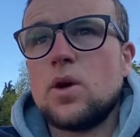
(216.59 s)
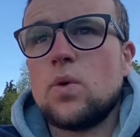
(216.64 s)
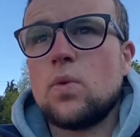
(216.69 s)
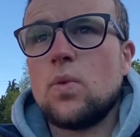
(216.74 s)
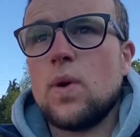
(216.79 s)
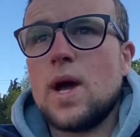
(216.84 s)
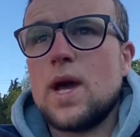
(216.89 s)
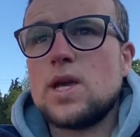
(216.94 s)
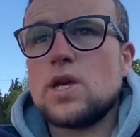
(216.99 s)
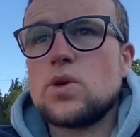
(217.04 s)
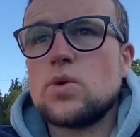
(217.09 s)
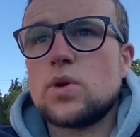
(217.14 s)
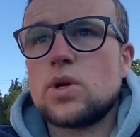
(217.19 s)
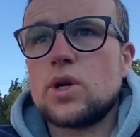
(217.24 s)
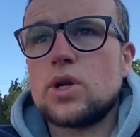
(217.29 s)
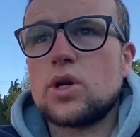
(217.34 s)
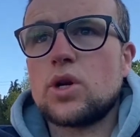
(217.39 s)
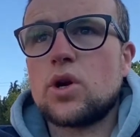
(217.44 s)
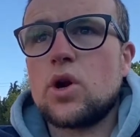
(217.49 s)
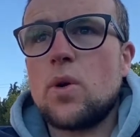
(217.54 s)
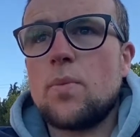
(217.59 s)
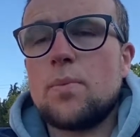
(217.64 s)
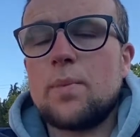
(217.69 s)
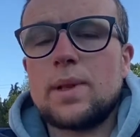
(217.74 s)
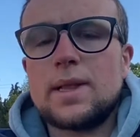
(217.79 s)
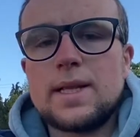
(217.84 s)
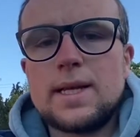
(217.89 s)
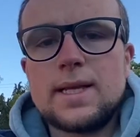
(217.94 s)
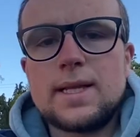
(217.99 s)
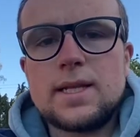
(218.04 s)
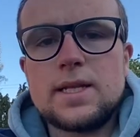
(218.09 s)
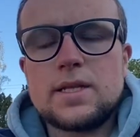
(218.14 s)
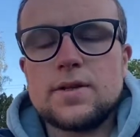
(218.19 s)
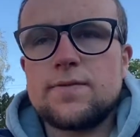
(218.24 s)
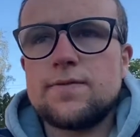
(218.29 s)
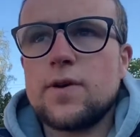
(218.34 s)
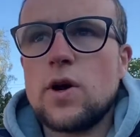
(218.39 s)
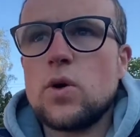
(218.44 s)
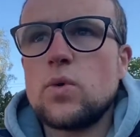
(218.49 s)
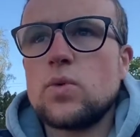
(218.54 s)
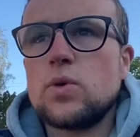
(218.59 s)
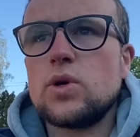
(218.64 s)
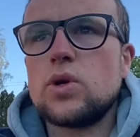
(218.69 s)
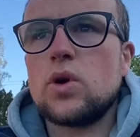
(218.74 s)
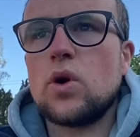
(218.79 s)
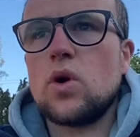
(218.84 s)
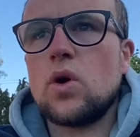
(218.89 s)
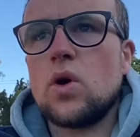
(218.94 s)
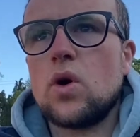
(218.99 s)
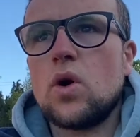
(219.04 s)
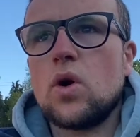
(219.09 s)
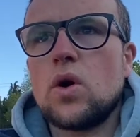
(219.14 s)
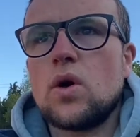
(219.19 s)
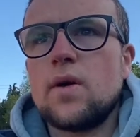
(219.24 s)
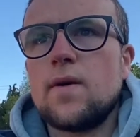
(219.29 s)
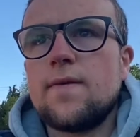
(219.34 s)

where you can completely devote your